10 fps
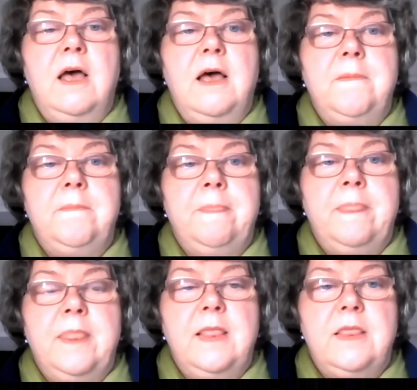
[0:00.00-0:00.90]
um,
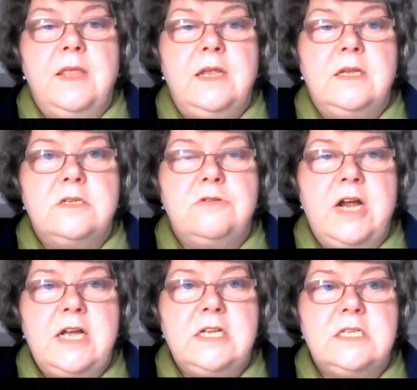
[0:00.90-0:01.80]
the
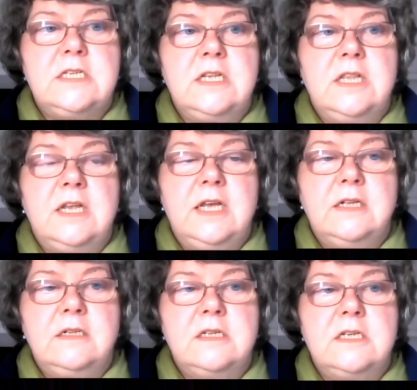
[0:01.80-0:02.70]
stress, the
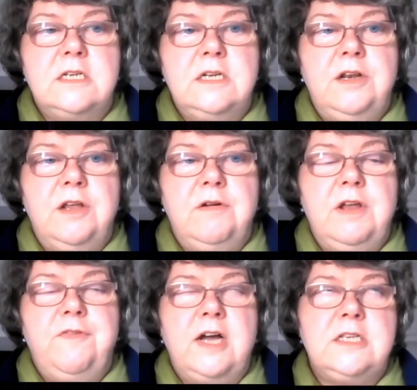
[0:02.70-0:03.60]
guilt. You know,
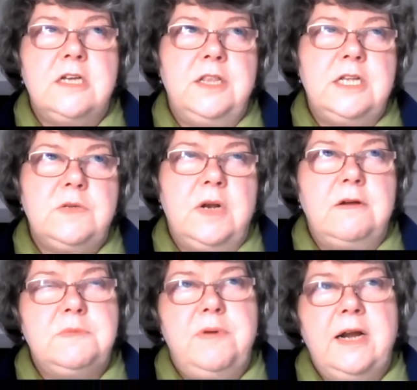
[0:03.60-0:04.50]
if I'd done this when
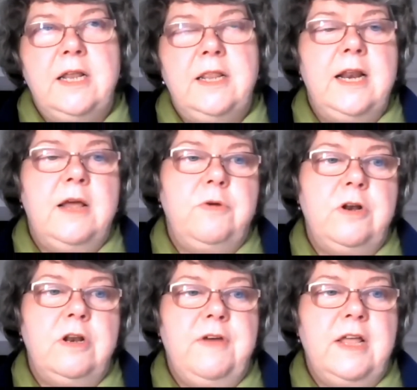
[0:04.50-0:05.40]
I was pregnant, then I
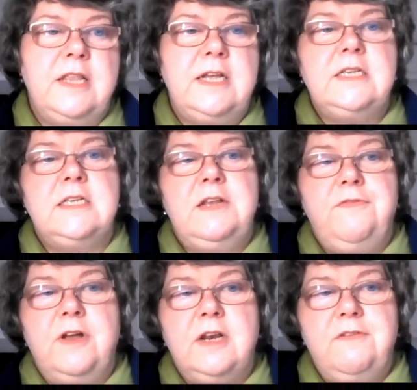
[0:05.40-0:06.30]
wouldn't have had this. And
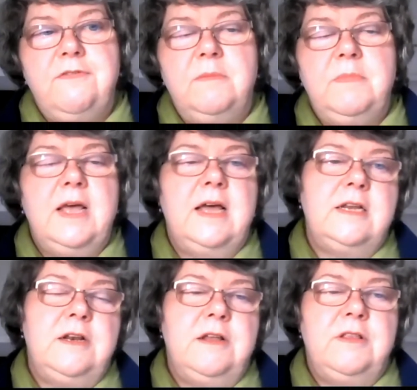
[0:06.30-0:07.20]
if I'd given them that,
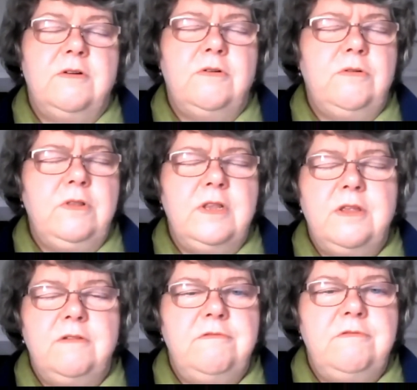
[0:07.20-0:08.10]
you know, the, all
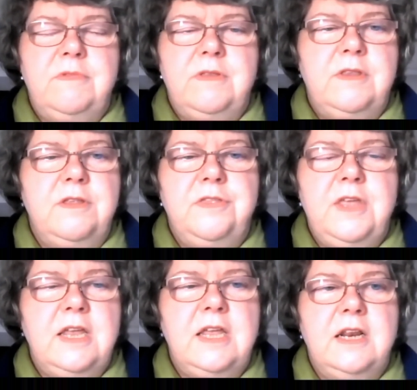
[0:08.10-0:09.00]
the, the
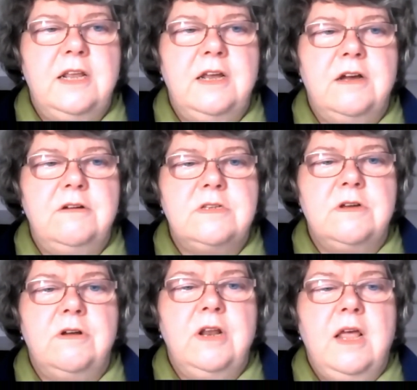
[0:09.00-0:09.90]
thinking that goes
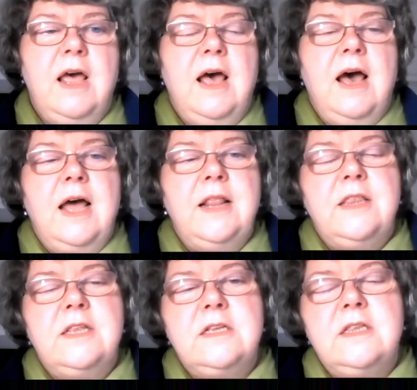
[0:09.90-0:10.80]
on,
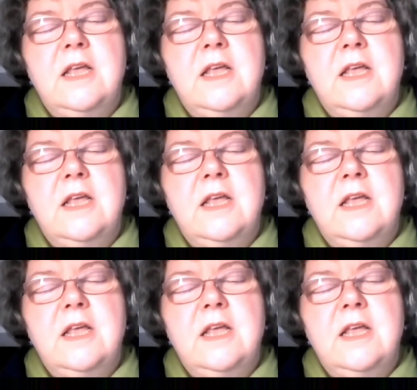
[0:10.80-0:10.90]
and the